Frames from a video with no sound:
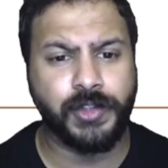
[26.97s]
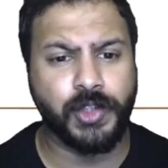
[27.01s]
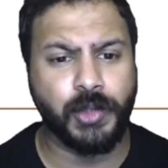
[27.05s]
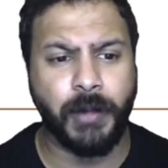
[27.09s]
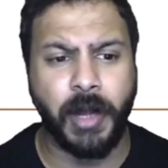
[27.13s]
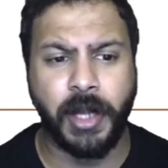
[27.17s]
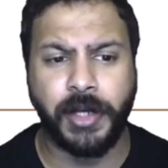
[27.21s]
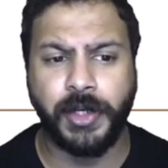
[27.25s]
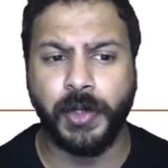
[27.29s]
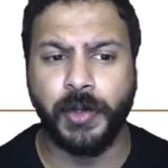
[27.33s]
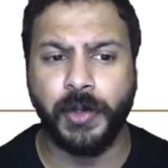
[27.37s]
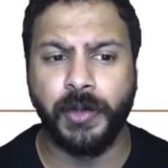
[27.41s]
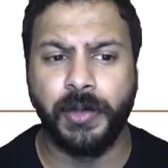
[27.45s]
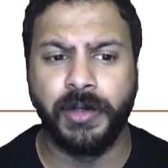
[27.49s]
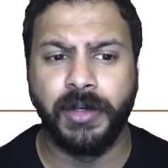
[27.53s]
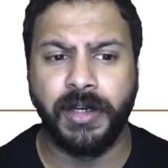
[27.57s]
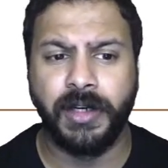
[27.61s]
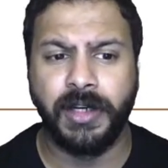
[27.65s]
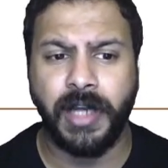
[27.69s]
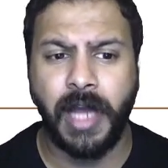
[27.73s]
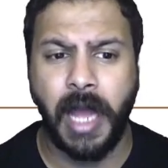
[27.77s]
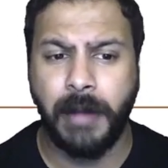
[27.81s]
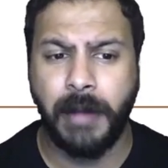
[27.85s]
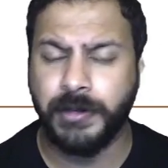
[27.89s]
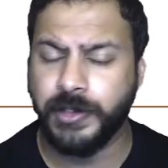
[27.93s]
Zomato,
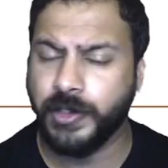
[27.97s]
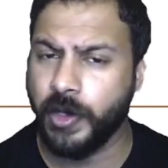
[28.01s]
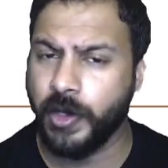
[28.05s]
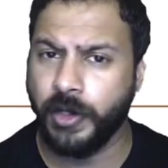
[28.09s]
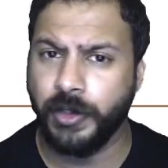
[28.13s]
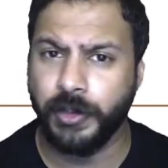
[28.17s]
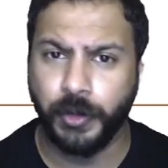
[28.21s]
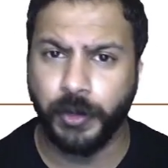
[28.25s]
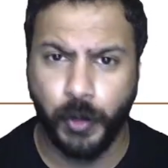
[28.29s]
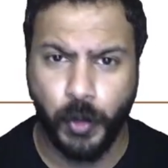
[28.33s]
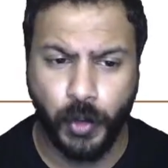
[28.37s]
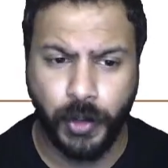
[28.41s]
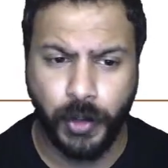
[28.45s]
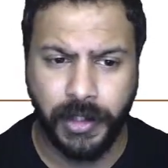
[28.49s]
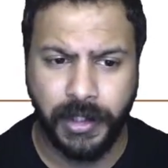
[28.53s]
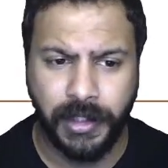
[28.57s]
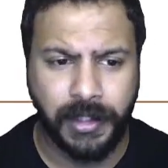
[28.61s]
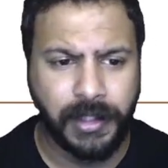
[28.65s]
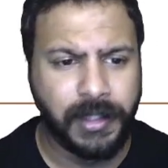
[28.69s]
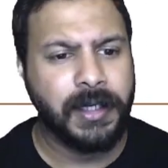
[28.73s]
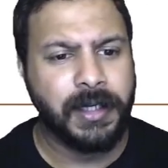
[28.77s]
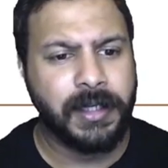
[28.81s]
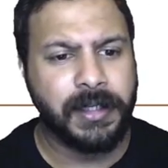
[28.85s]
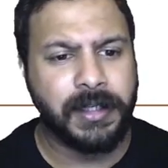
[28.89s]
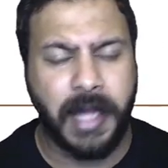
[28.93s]
Amazon, Google,